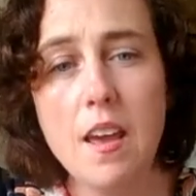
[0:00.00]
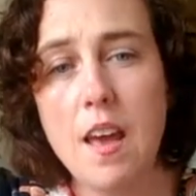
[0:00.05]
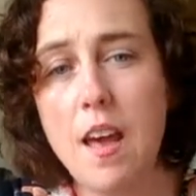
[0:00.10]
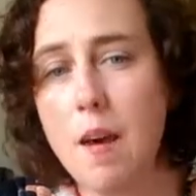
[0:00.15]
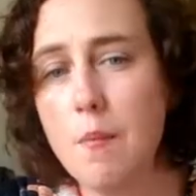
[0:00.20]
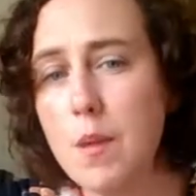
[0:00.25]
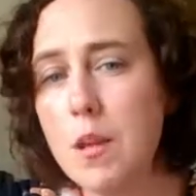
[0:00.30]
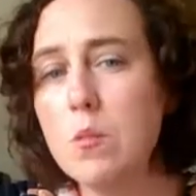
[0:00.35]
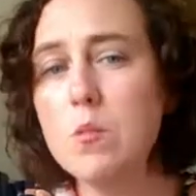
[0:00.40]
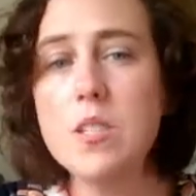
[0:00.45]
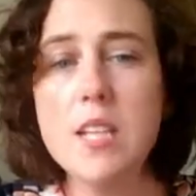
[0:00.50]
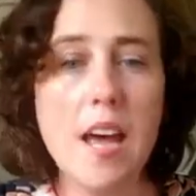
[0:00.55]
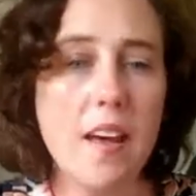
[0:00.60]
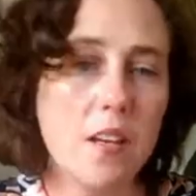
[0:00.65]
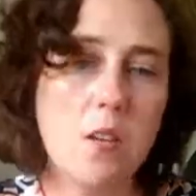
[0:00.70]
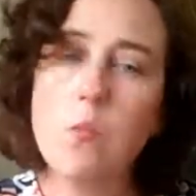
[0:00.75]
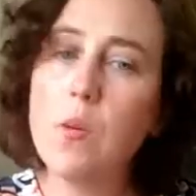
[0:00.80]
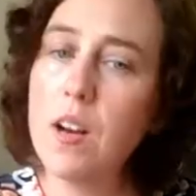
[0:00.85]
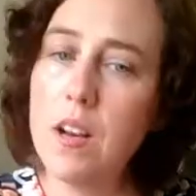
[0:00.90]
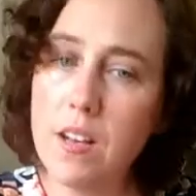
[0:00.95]
It'll tell
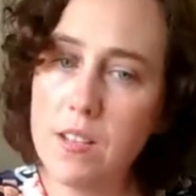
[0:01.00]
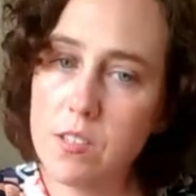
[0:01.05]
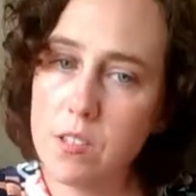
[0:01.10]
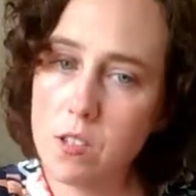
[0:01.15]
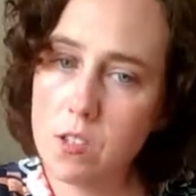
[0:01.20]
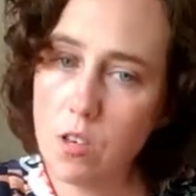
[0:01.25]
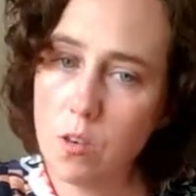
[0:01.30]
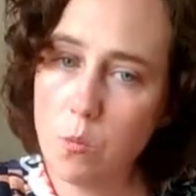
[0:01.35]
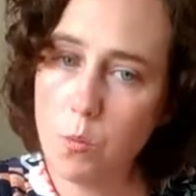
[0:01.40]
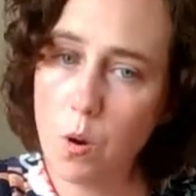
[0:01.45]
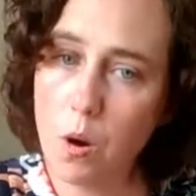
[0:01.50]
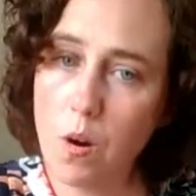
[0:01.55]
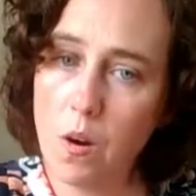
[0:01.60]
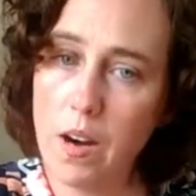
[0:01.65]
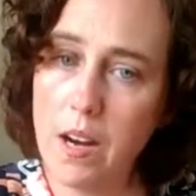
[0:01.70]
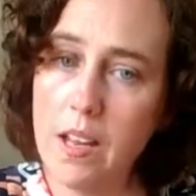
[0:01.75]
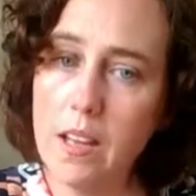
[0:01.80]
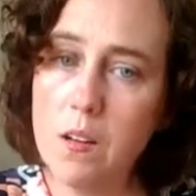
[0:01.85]
you what it is, so don't worry.